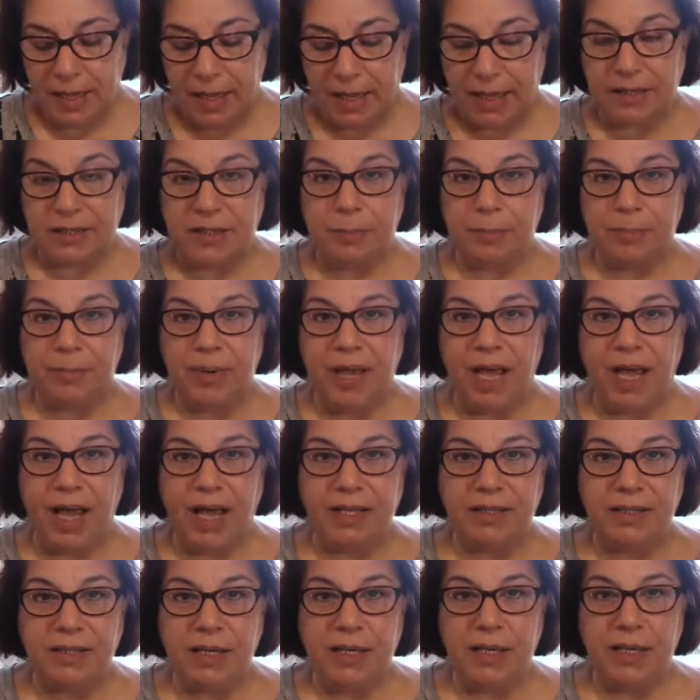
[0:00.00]
And the
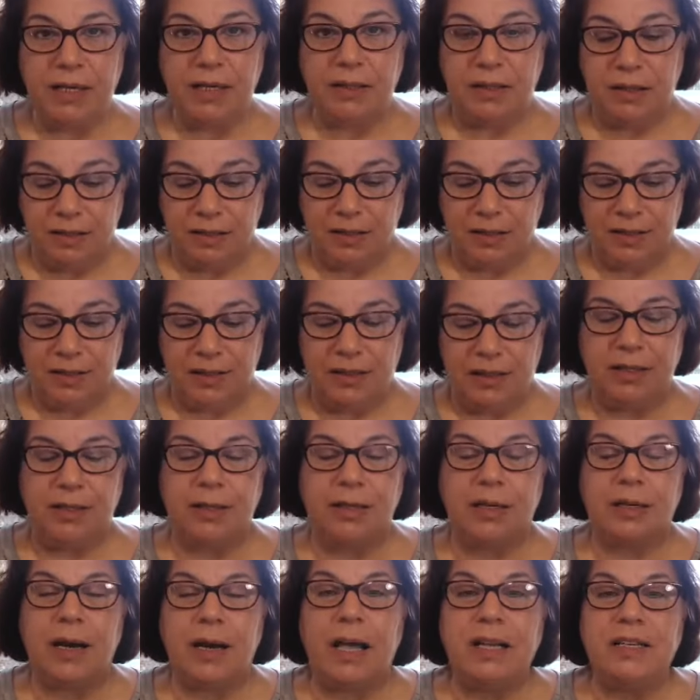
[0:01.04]
bat
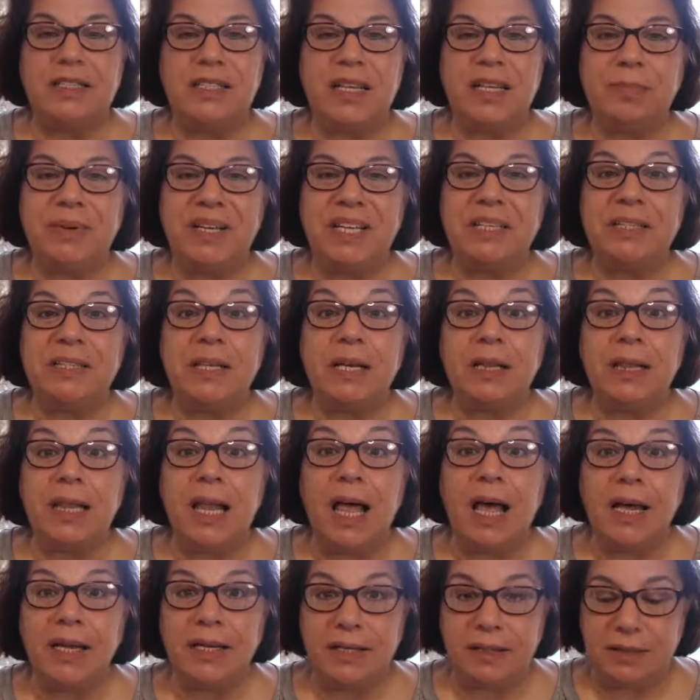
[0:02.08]
rise up in the
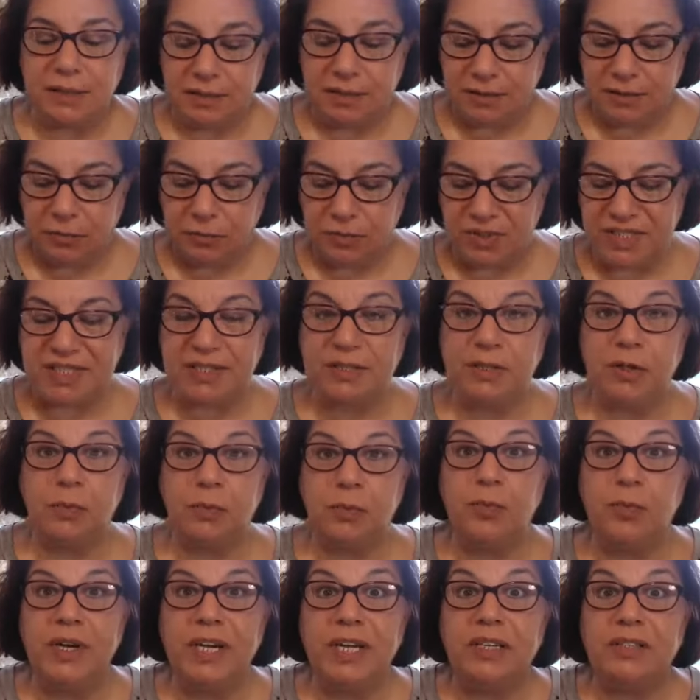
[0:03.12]
light with the
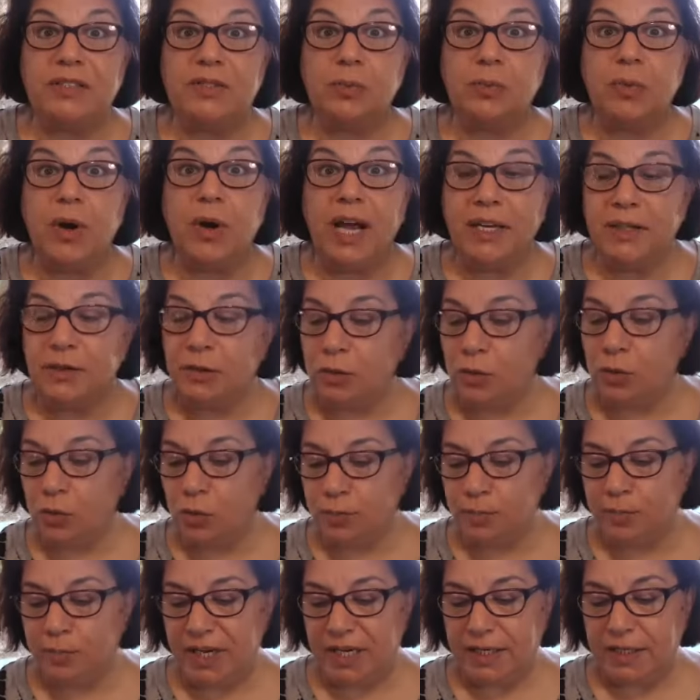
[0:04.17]
wings wide
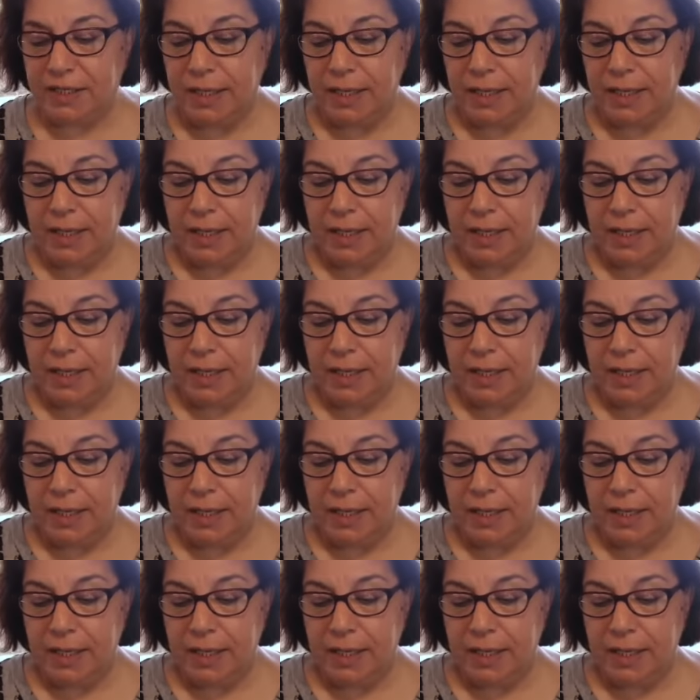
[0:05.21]
open.